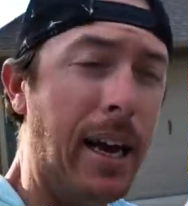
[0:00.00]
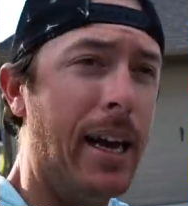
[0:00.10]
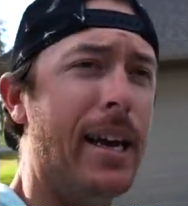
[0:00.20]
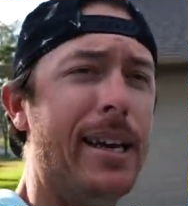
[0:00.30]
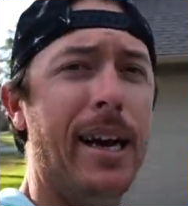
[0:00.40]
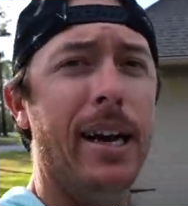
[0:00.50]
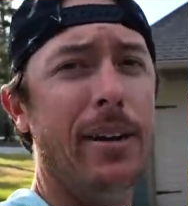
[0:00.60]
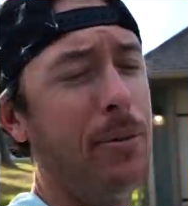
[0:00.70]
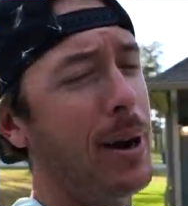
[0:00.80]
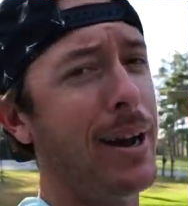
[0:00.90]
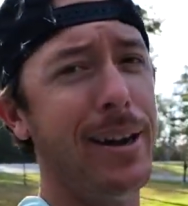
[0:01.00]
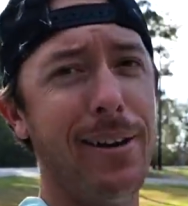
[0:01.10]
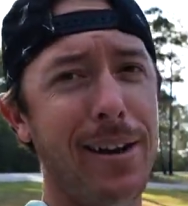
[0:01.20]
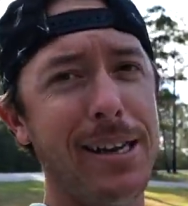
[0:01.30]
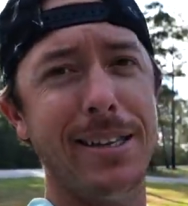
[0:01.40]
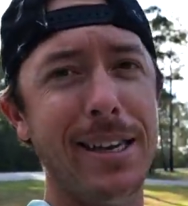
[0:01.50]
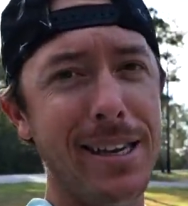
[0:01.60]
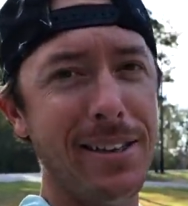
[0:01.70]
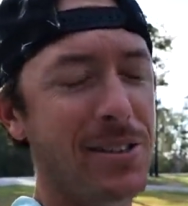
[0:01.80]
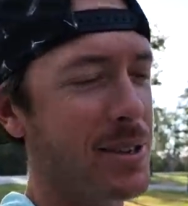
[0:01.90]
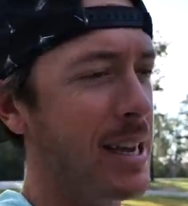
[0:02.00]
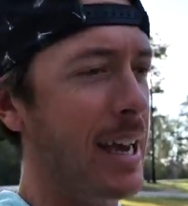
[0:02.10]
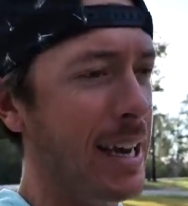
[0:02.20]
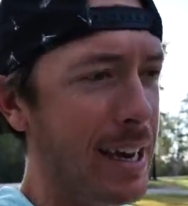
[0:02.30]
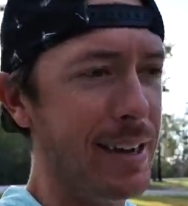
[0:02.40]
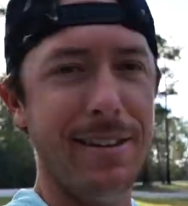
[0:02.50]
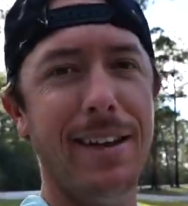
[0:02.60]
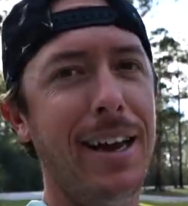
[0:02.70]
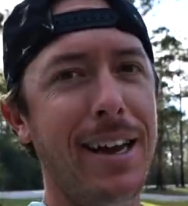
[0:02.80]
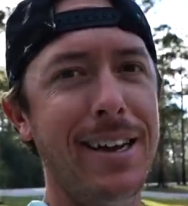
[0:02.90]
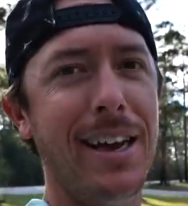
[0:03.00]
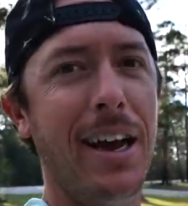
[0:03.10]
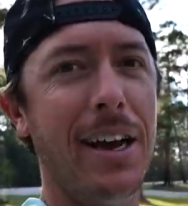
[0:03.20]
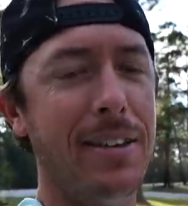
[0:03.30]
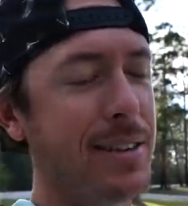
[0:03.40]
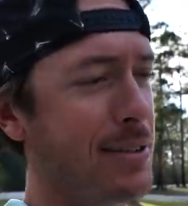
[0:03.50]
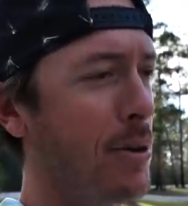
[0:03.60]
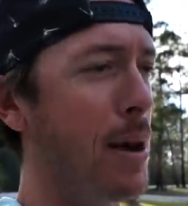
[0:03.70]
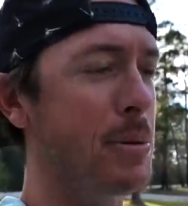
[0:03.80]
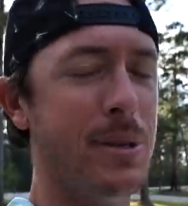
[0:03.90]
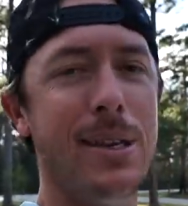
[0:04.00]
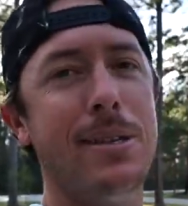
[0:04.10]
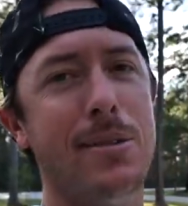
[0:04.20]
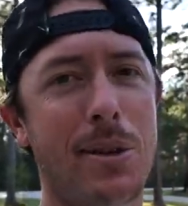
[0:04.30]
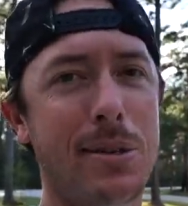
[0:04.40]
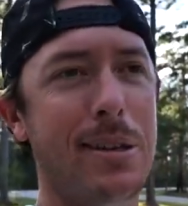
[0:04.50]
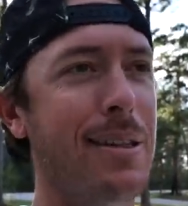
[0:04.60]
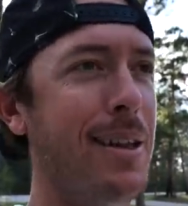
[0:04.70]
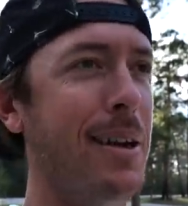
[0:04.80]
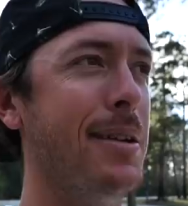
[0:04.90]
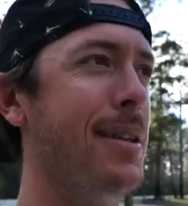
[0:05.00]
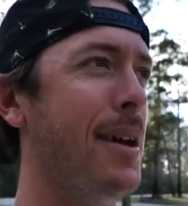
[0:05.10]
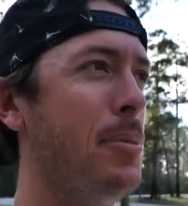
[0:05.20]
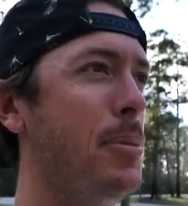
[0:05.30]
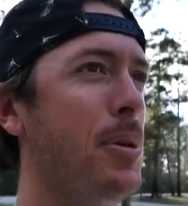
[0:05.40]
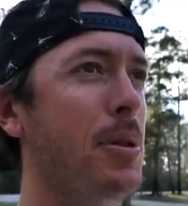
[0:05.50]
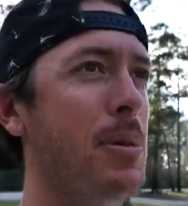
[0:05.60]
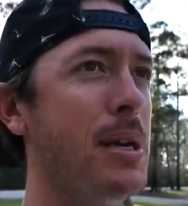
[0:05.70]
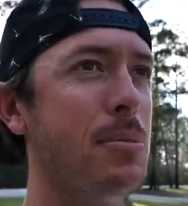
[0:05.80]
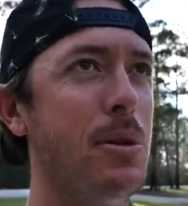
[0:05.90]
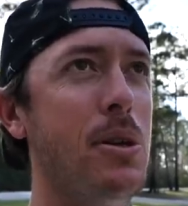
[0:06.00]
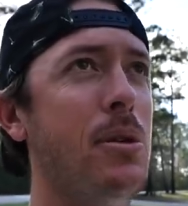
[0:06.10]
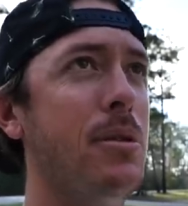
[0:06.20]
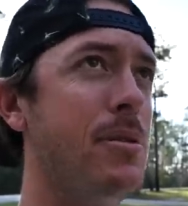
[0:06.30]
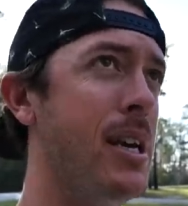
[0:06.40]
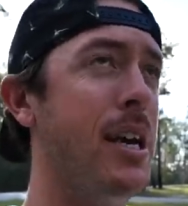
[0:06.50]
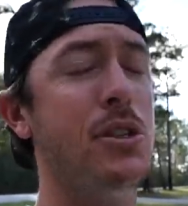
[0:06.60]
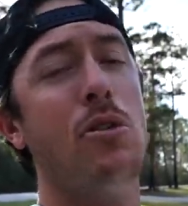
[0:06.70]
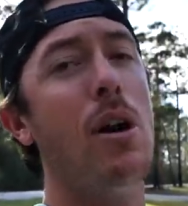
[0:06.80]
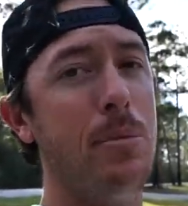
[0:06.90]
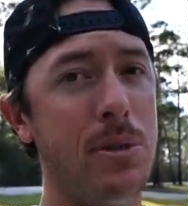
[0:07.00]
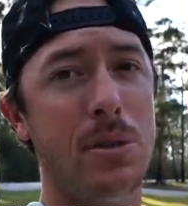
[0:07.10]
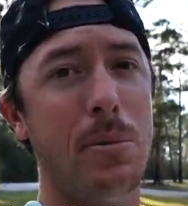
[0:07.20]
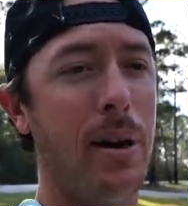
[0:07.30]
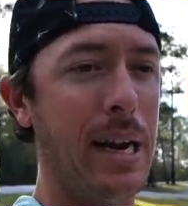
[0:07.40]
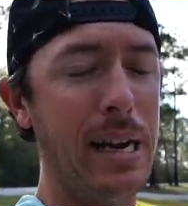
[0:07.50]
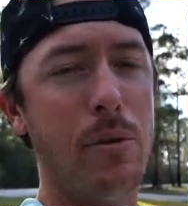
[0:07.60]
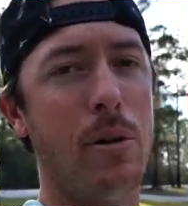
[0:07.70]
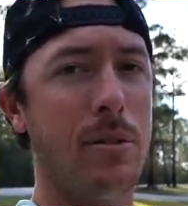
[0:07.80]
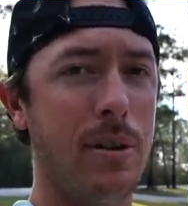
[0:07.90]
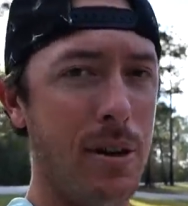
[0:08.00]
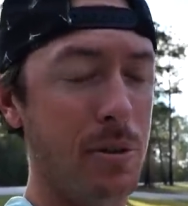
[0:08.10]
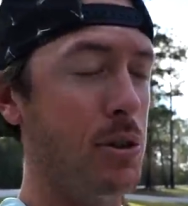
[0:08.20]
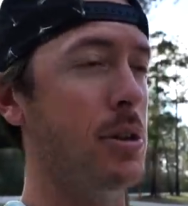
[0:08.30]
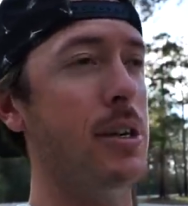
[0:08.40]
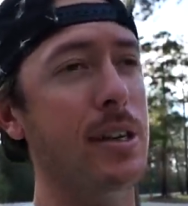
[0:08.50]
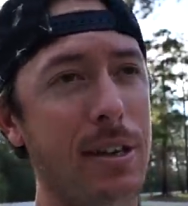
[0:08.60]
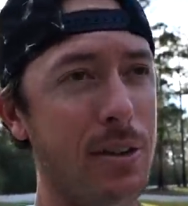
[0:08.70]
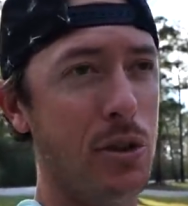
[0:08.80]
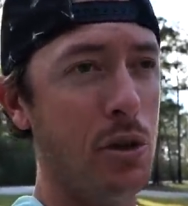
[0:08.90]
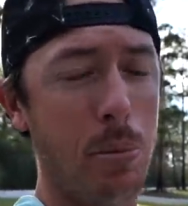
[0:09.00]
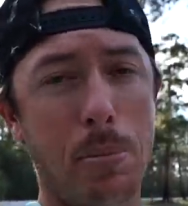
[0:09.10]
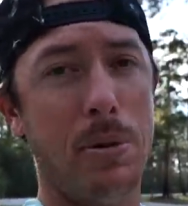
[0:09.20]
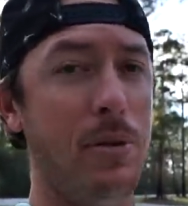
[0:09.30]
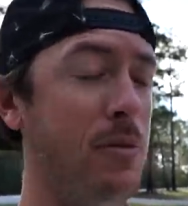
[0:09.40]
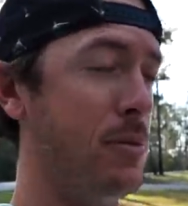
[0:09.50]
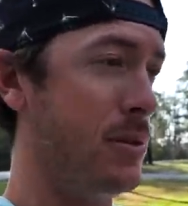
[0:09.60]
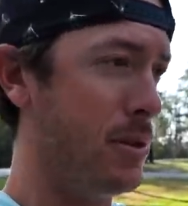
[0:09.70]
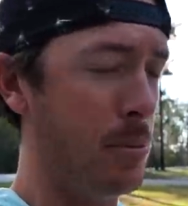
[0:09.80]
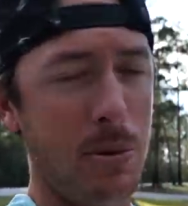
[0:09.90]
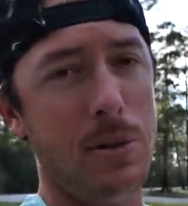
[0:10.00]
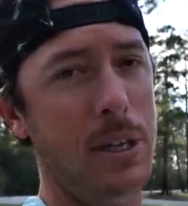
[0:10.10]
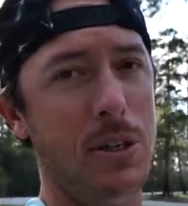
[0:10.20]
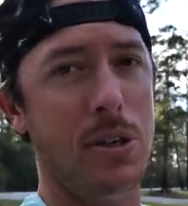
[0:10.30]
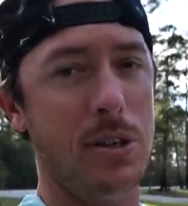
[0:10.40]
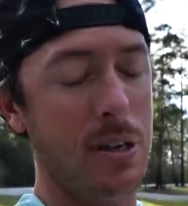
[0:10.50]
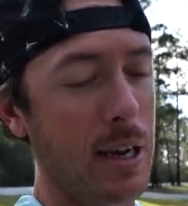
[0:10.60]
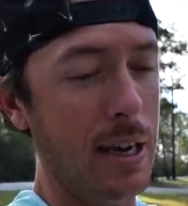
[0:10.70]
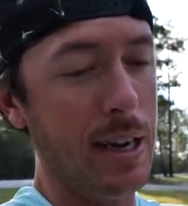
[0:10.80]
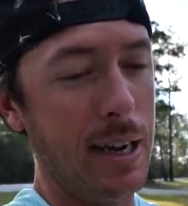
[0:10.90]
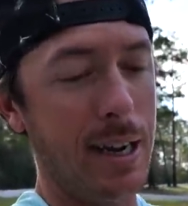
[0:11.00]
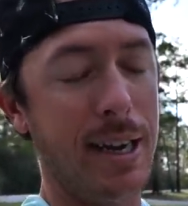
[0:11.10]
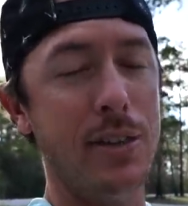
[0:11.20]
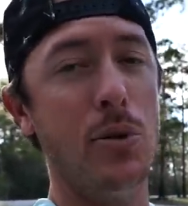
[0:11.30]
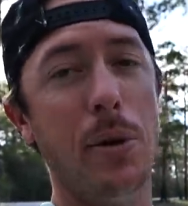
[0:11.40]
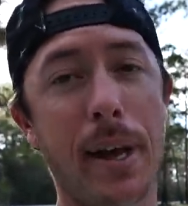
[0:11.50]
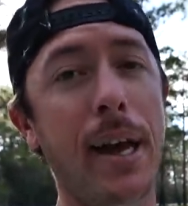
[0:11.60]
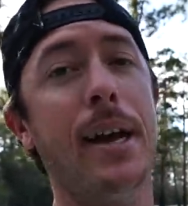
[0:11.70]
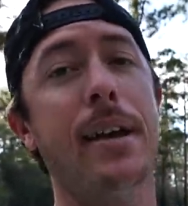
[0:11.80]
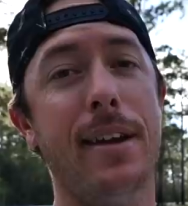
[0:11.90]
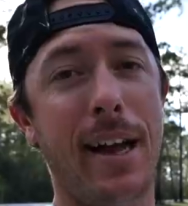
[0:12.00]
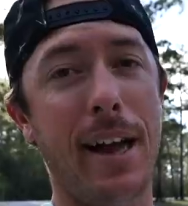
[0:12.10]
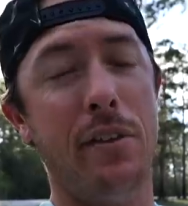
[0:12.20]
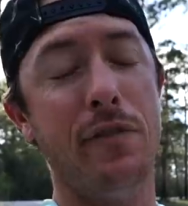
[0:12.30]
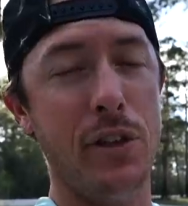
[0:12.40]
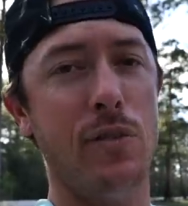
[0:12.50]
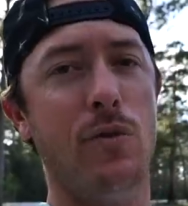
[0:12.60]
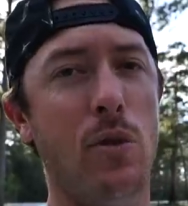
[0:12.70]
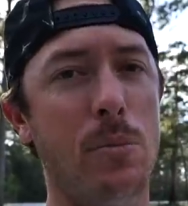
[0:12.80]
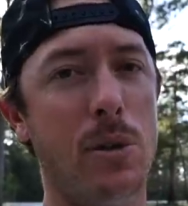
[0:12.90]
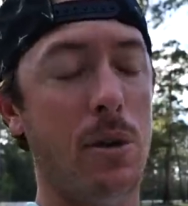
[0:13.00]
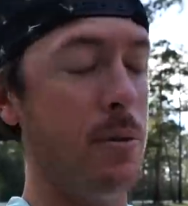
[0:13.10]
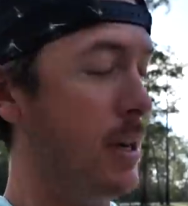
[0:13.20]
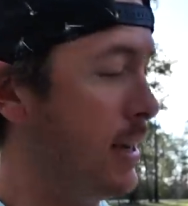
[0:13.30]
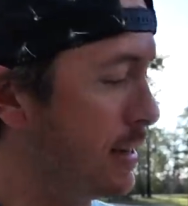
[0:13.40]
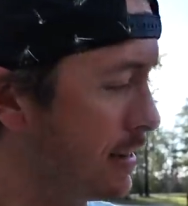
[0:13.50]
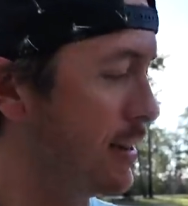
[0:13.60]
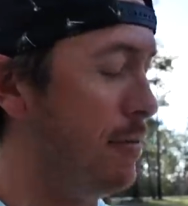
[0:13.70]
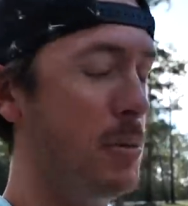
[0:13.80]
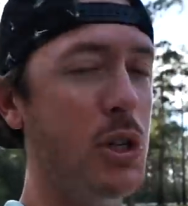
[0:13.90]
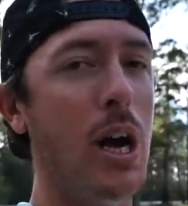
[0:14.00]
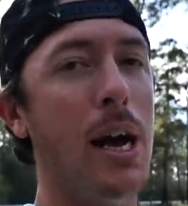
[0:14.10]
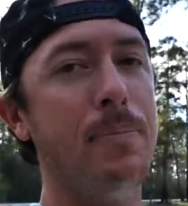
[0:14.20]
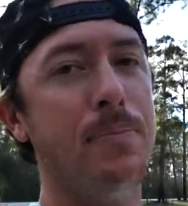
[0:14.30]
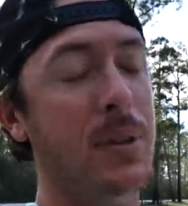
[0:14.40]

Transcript: and uh, we're out here at ET just getting it, and uh, it's crappie season, so you see a lot of a lot of people on the banks. But you can catch crappie just about anywhere in the country. Super plentiful, super delicious, and I enjoy the heck out of fishing for them. So give them a shot.